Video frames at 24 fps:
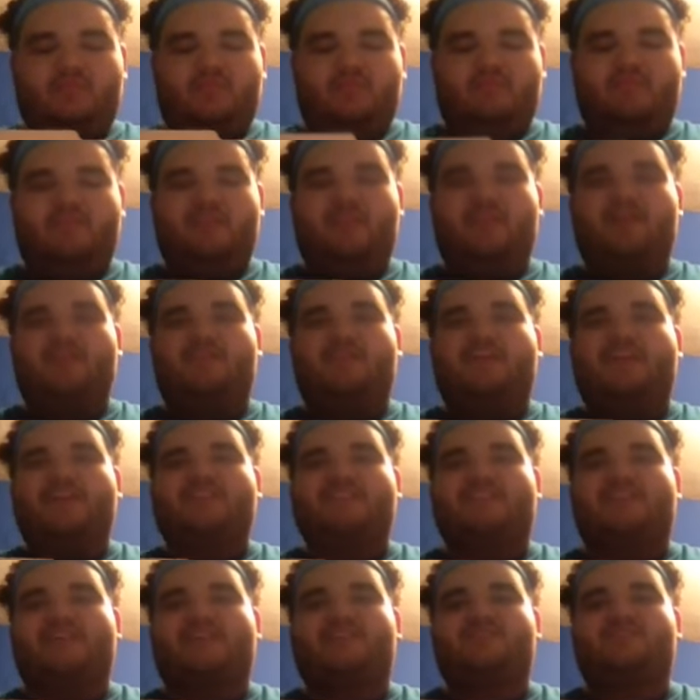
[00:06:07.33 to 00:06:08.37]
Villanova has
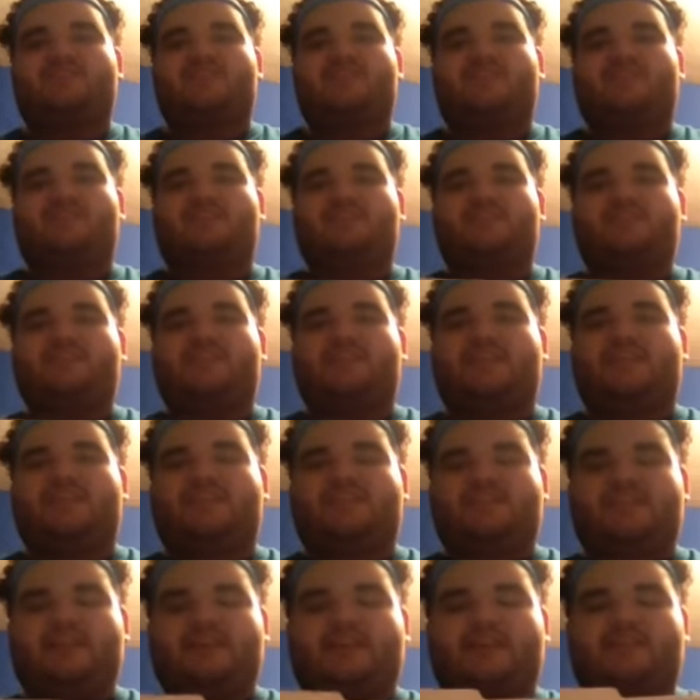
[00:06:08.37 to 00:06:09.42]
a history of losing in the
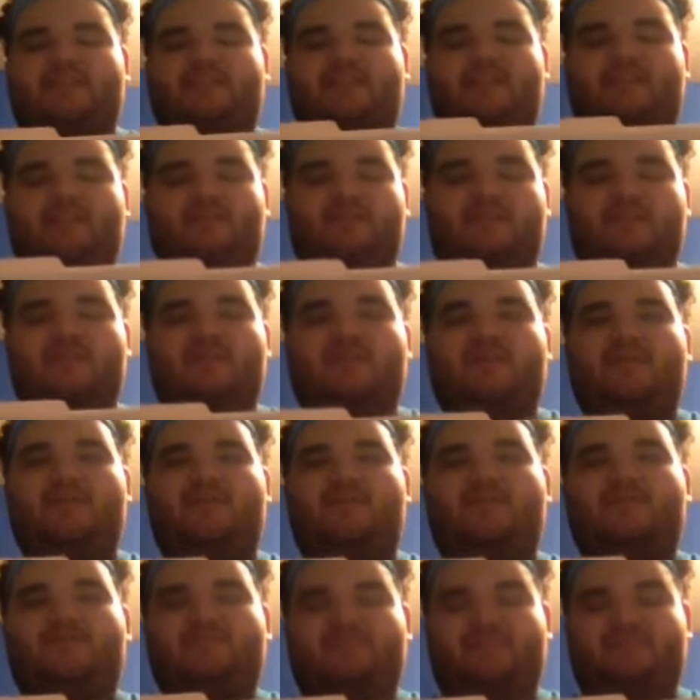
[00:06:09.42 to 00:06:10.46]
second round and going
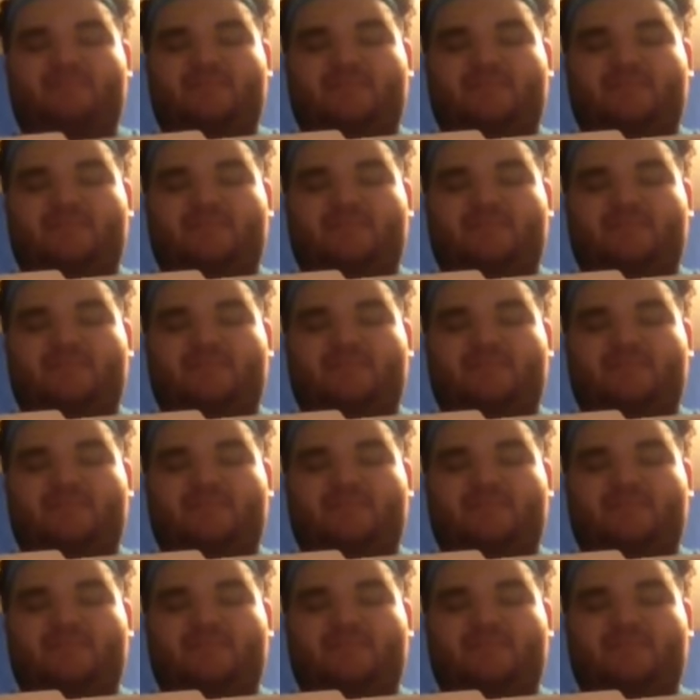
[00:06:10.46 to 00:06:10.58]
home.